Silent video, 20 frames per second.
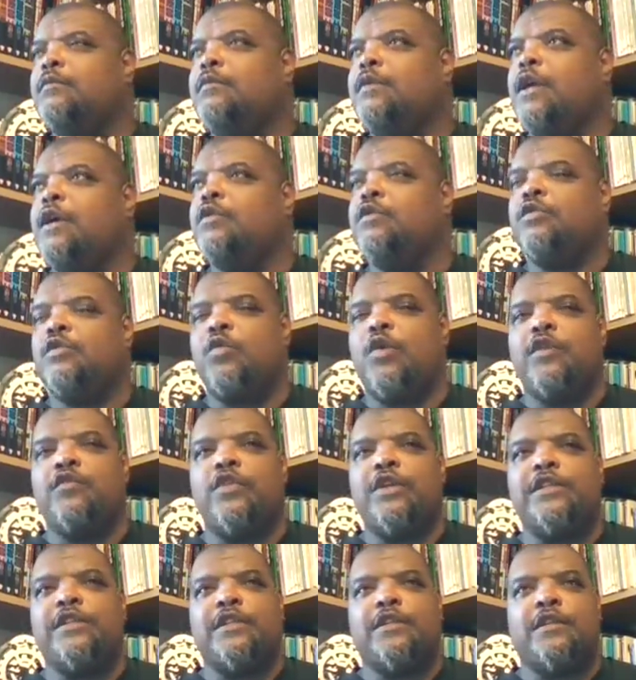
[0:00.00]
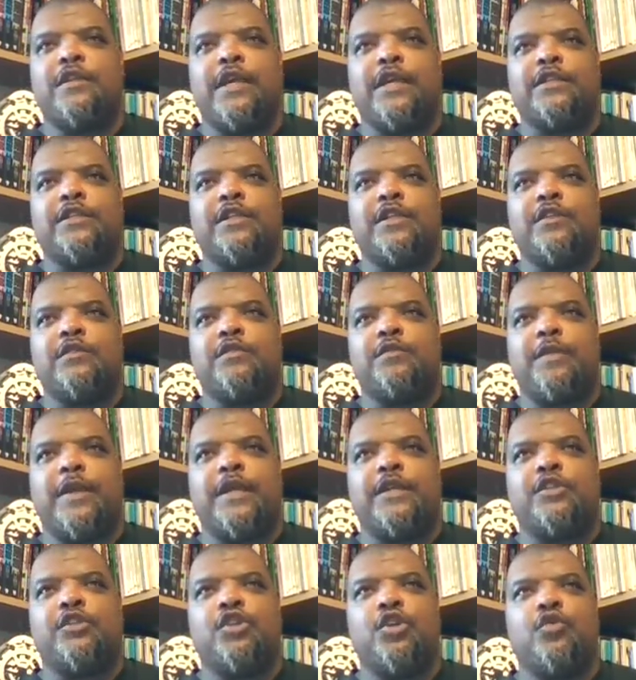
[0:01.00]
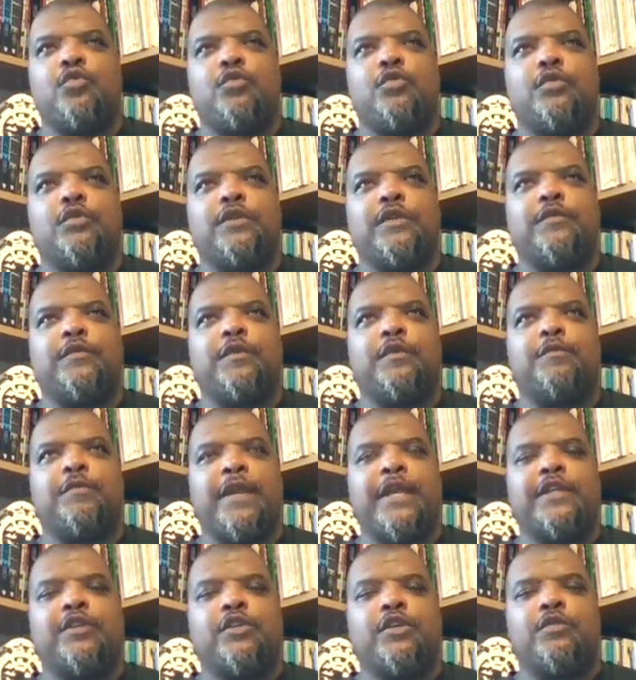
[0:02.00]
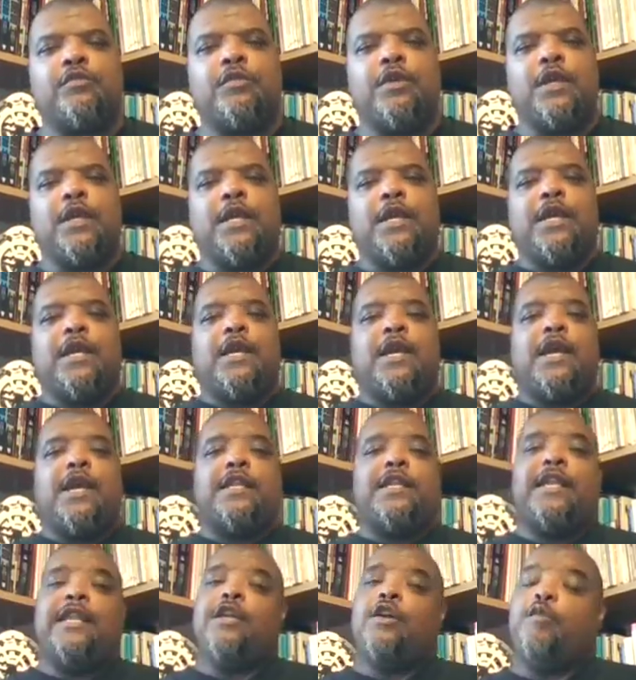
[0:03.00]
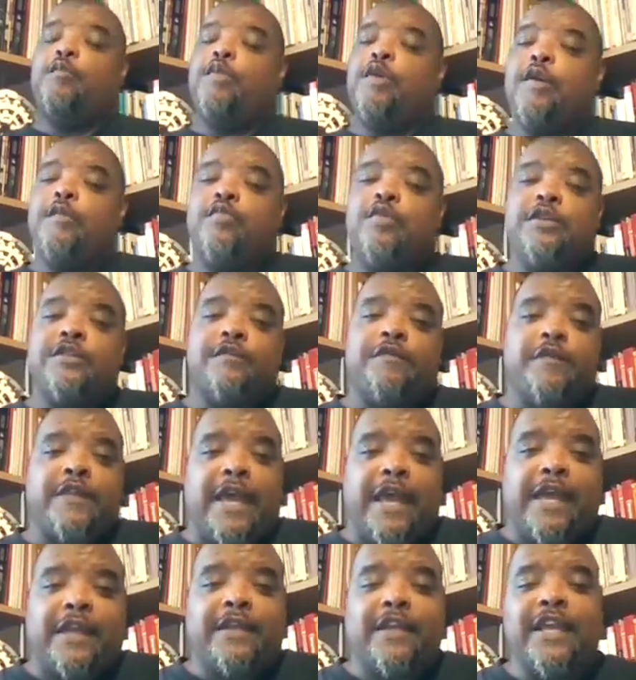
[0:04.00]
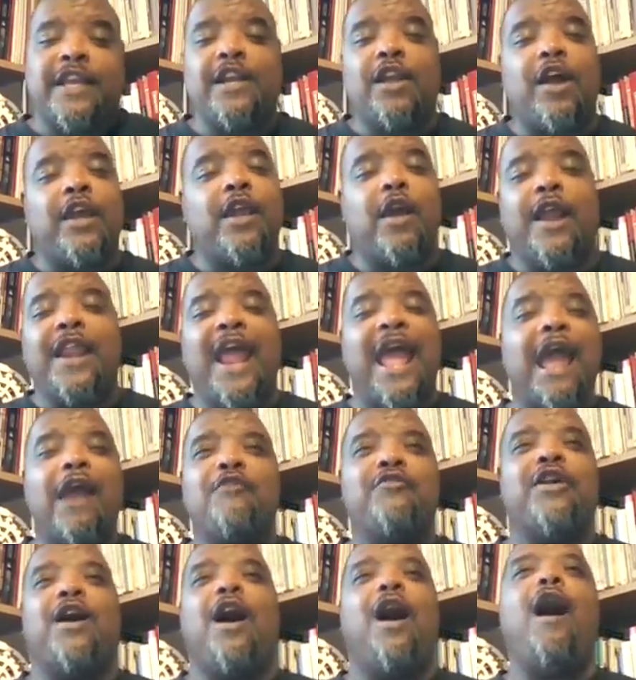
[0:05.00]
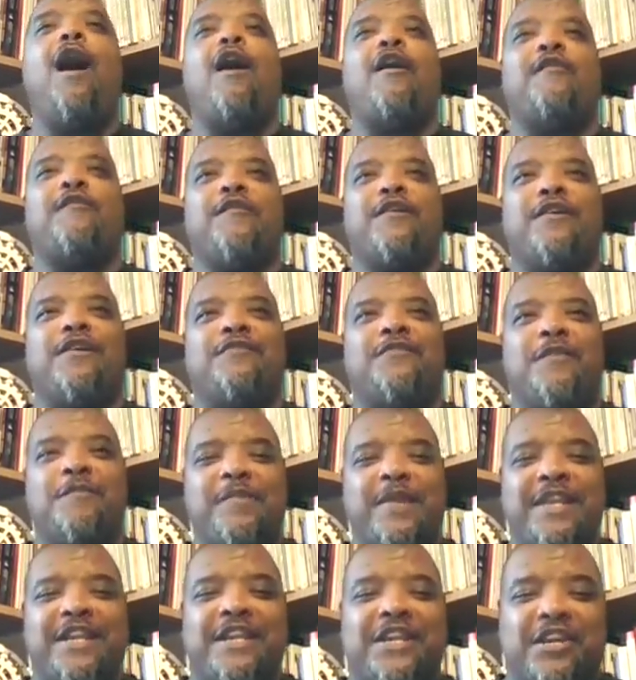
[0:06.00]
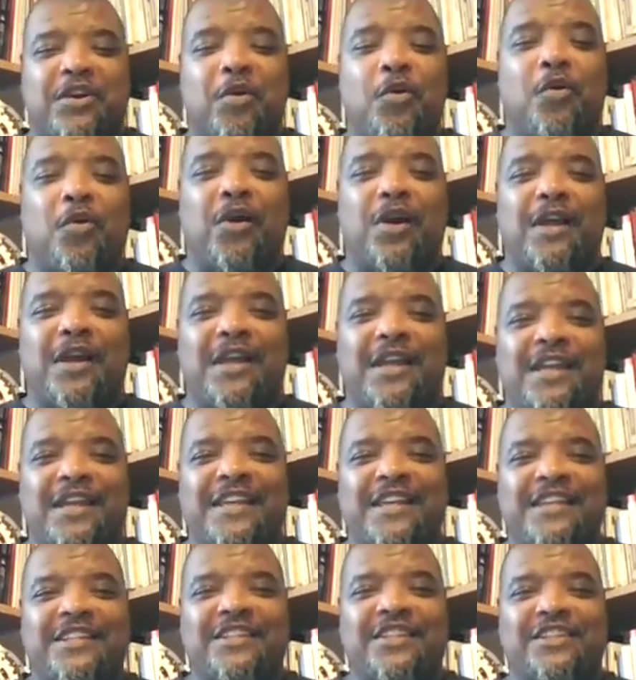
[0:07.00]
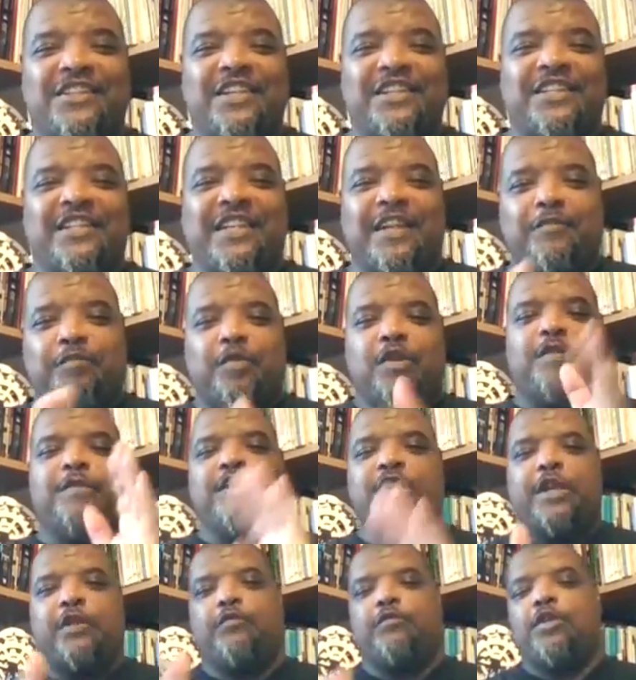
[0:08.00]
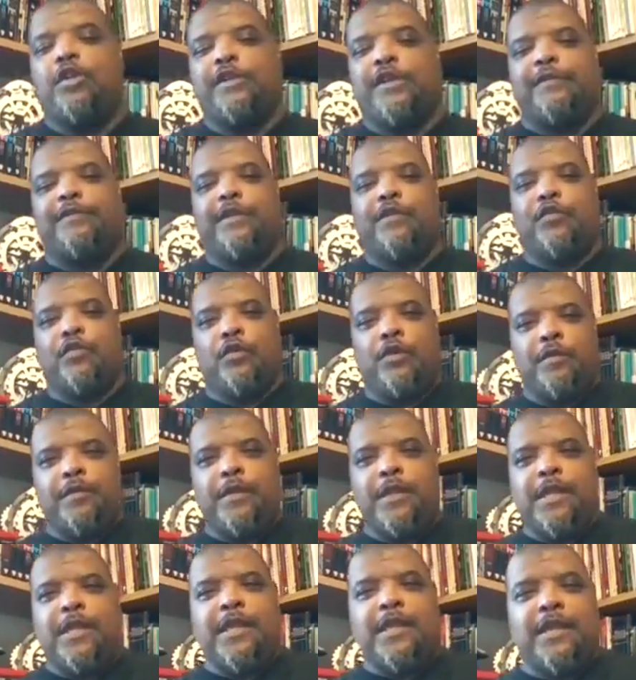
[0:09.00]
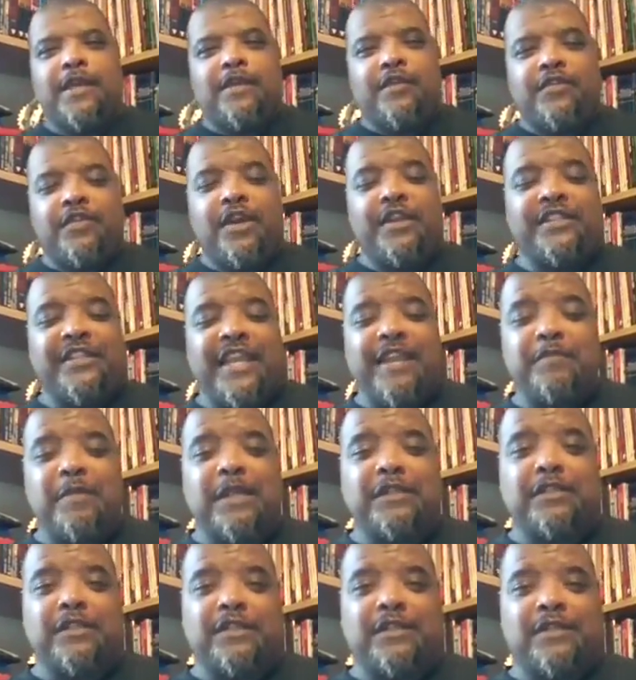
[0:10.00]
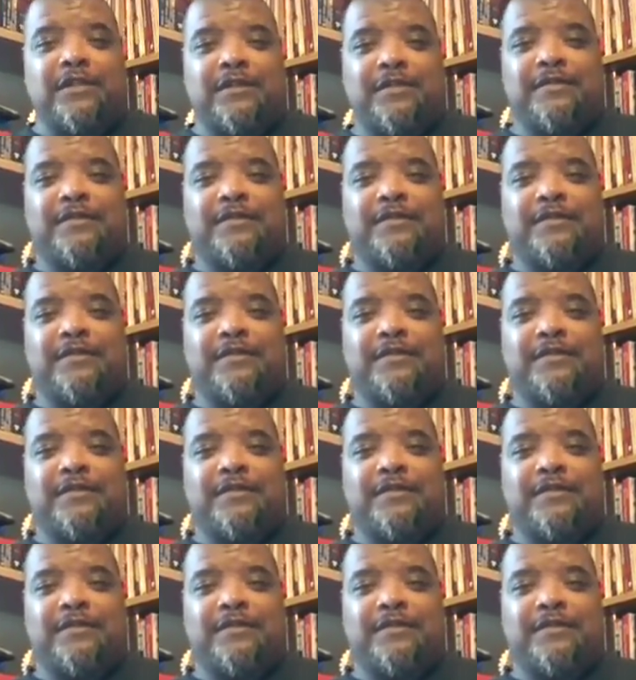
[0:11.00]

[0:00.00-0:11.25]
it was quite recent actually. It was about June or something, May, June, and then he got put in prison for that in like an hour and a half from being in court. The judge said put him in jail, contempt of court, 13 months,